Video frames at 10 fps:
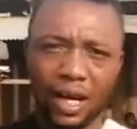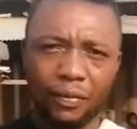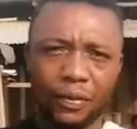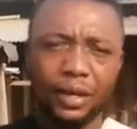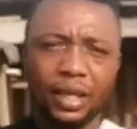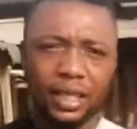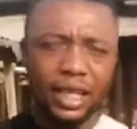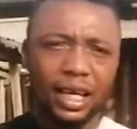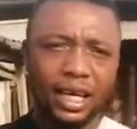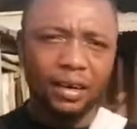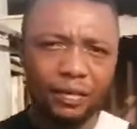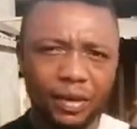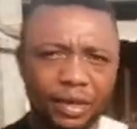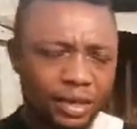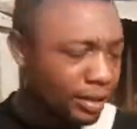Okay. So
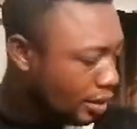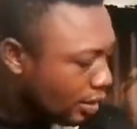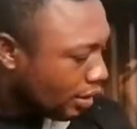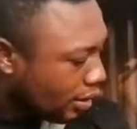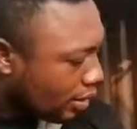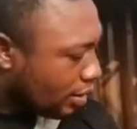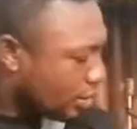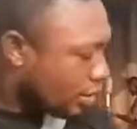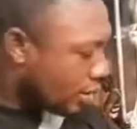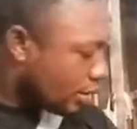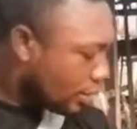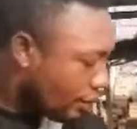this is also bush cut